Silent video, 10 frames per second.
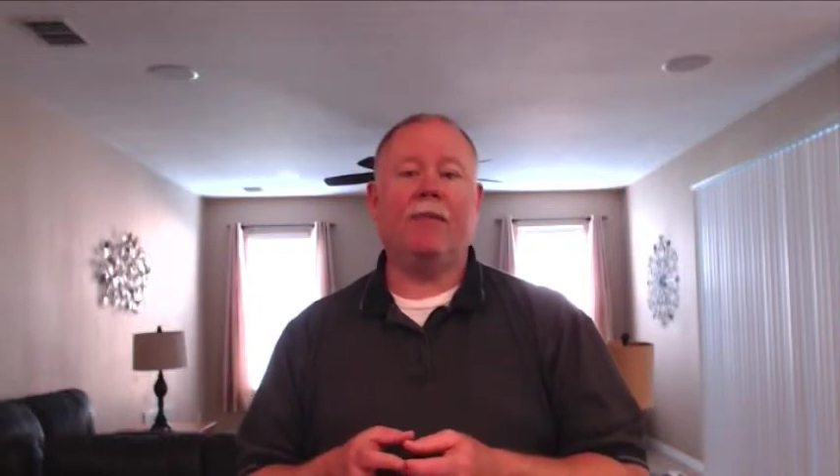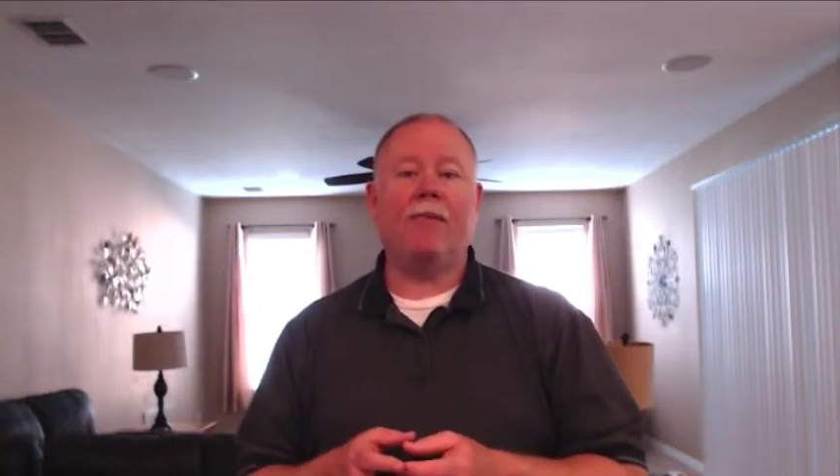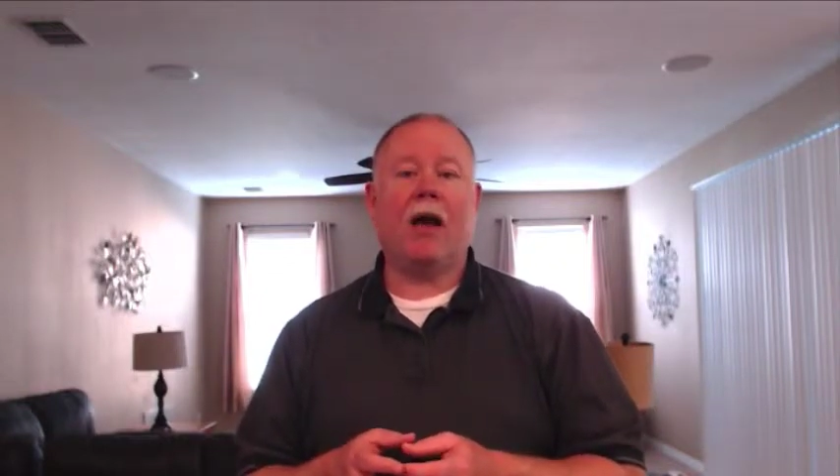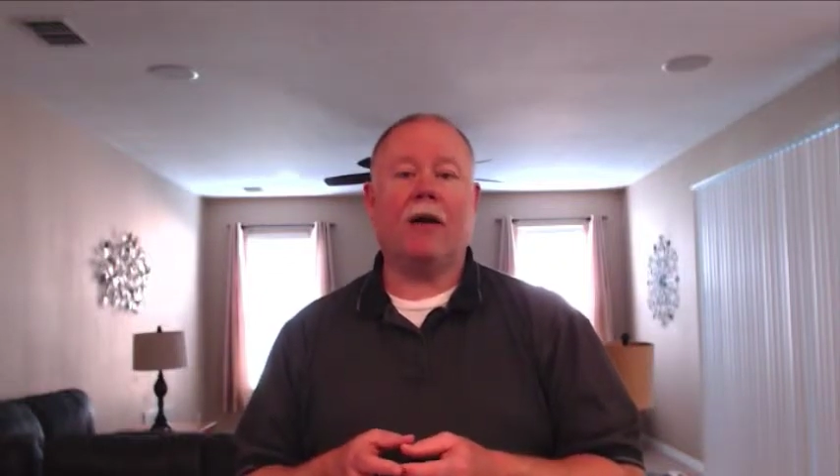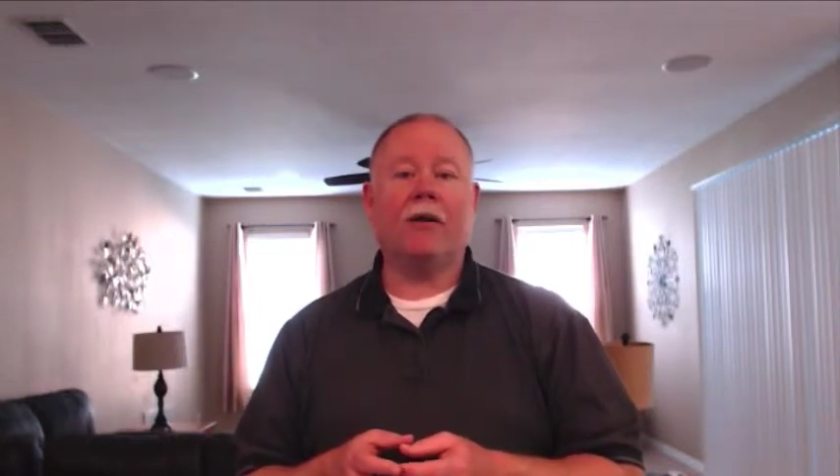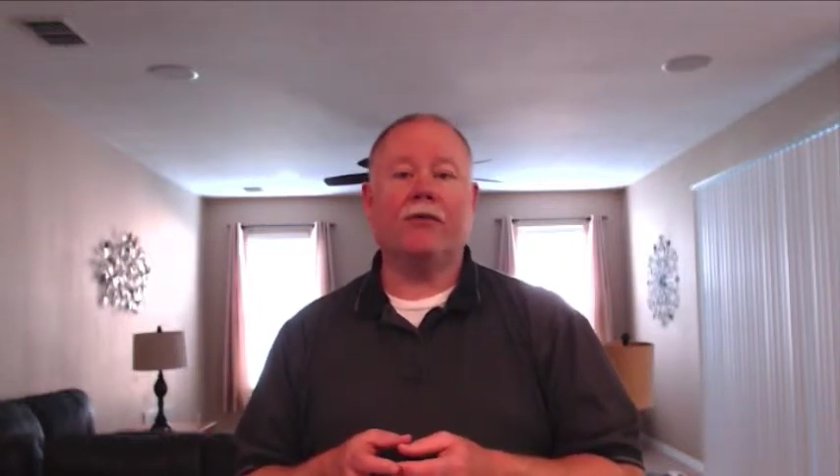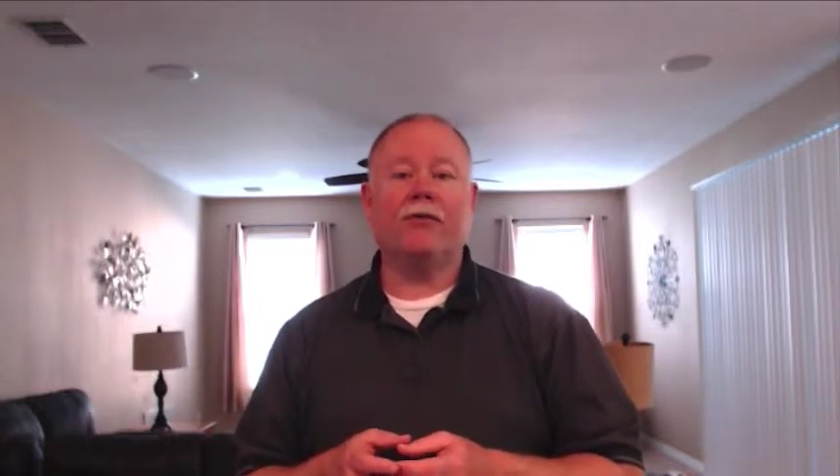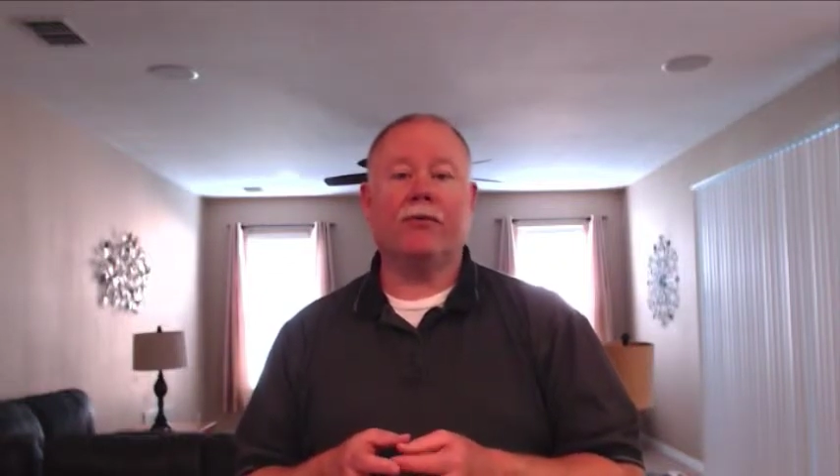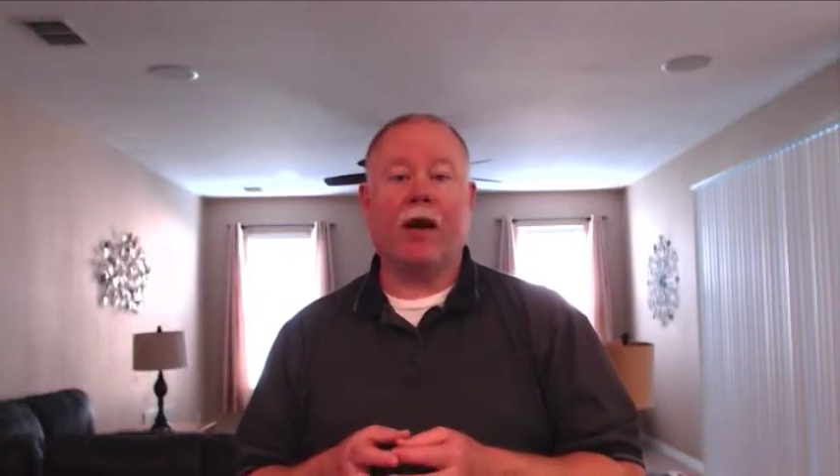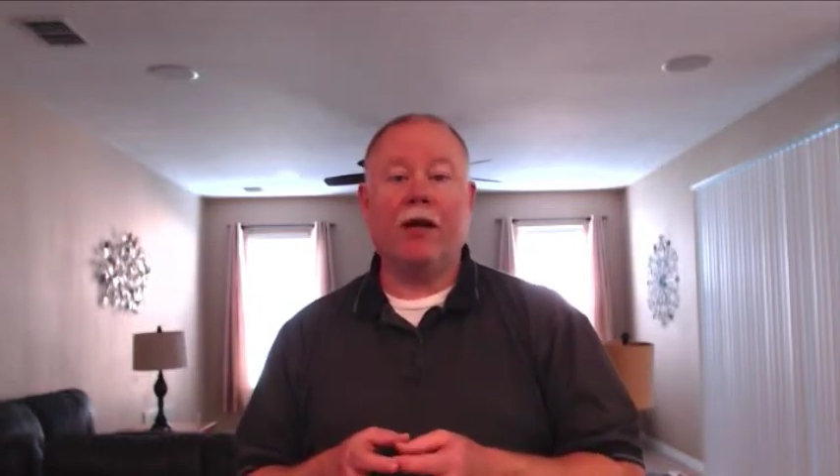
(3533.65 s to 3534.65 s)

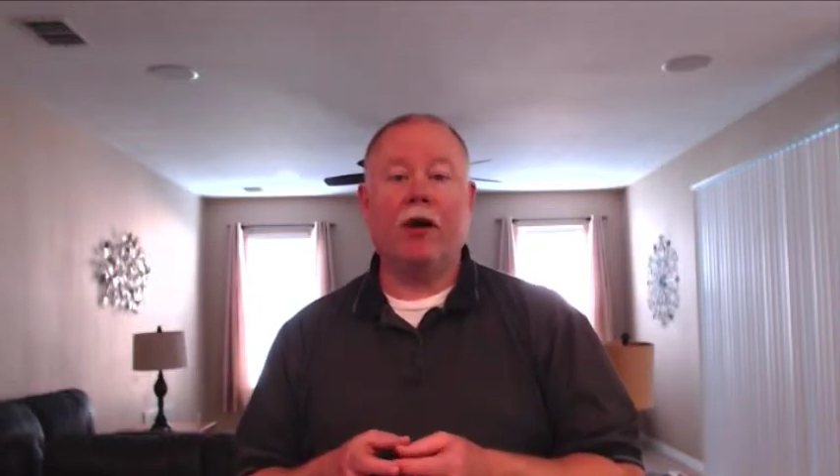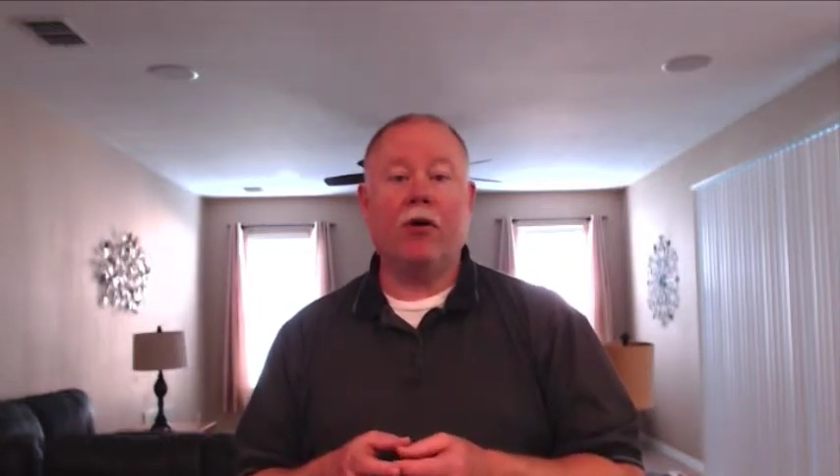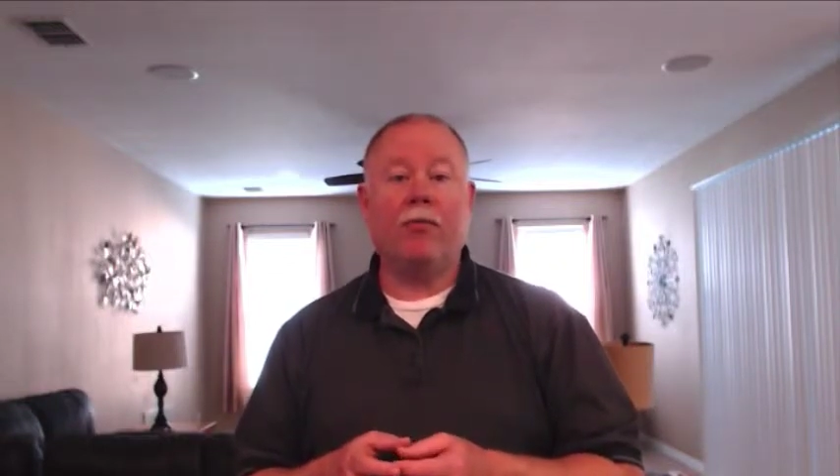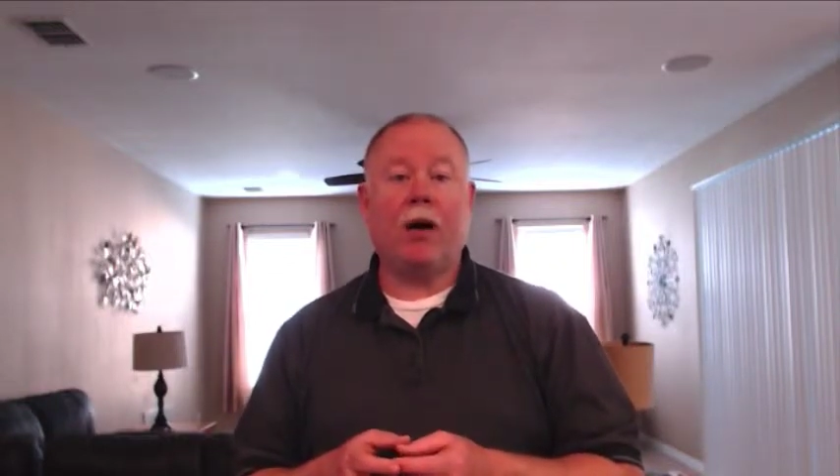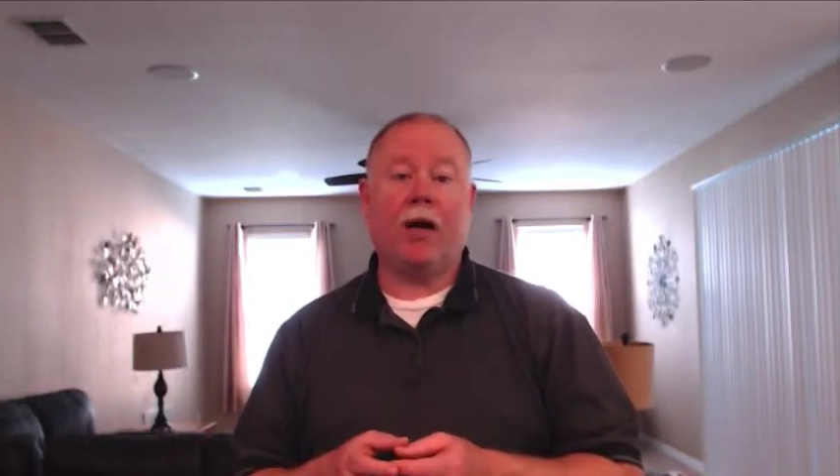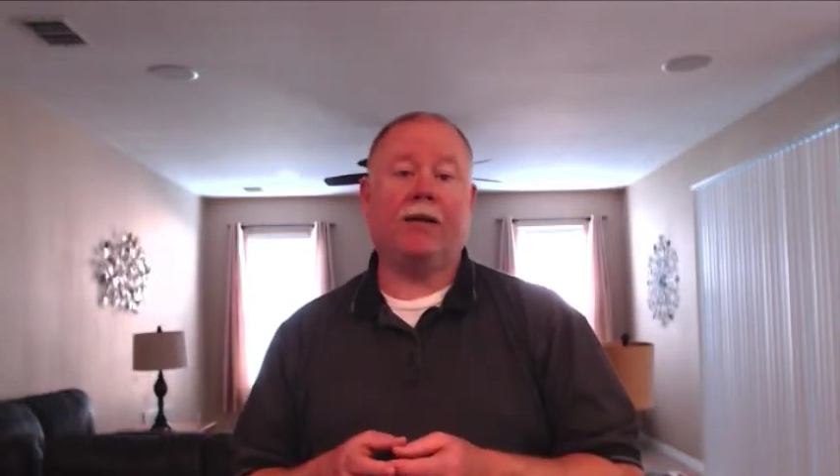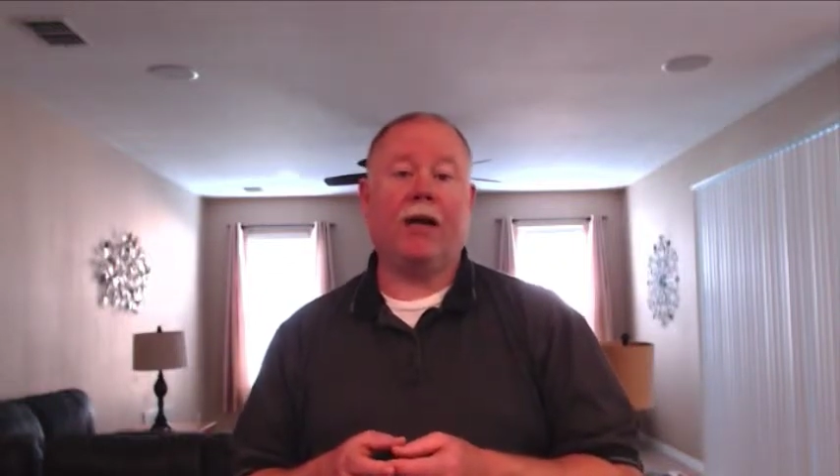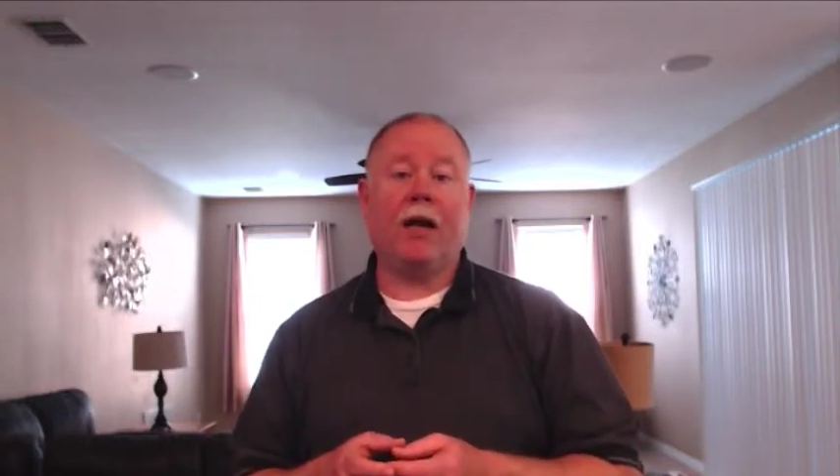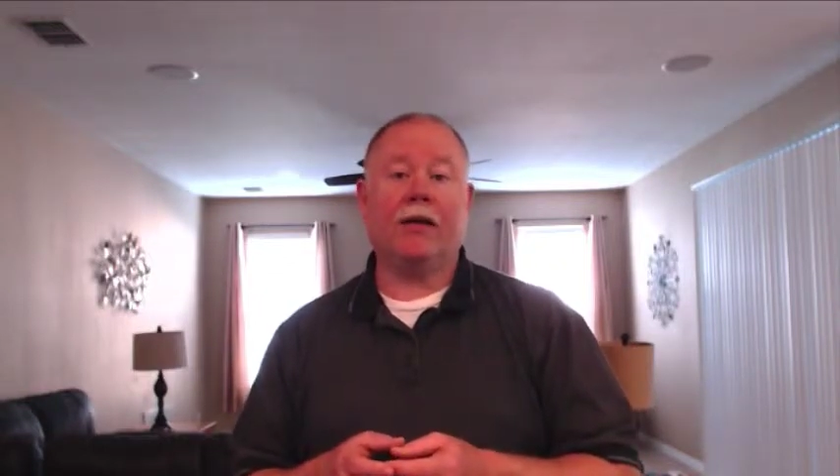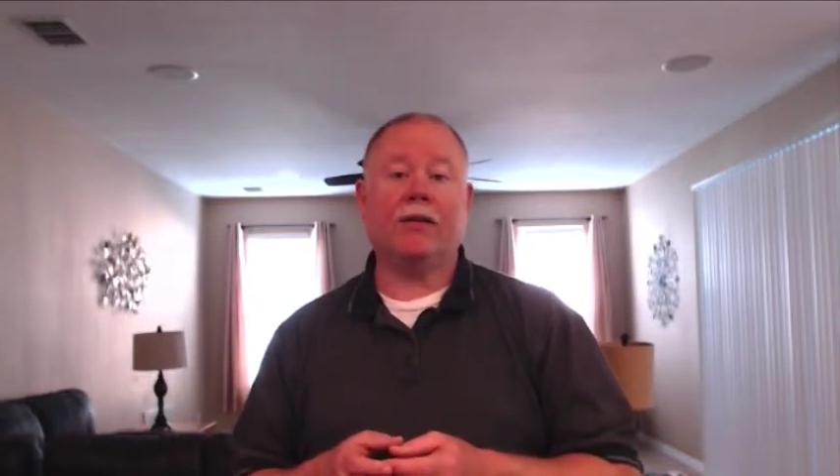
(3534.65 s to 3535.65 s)
Matters radio
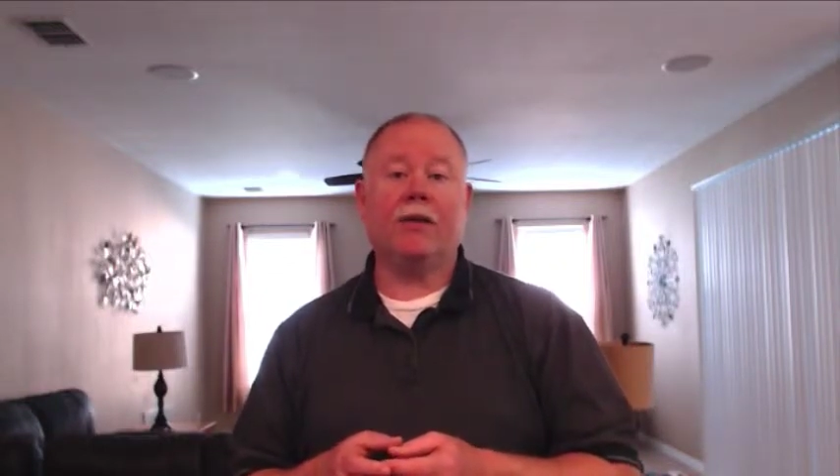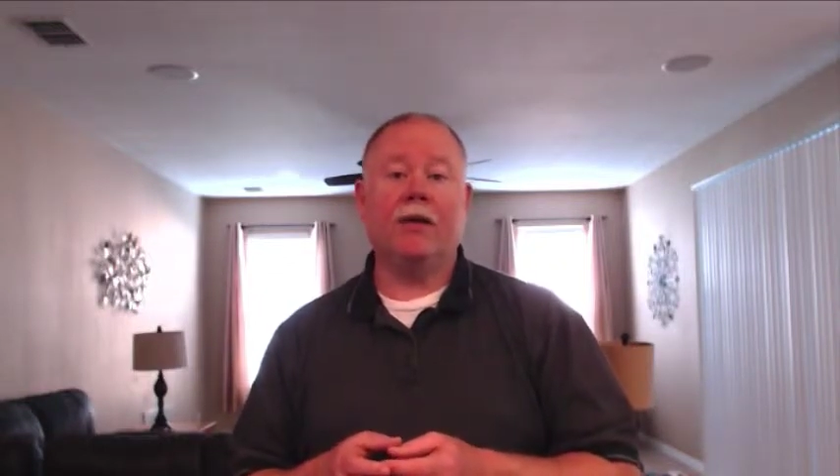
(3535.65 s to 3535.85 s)
podcast,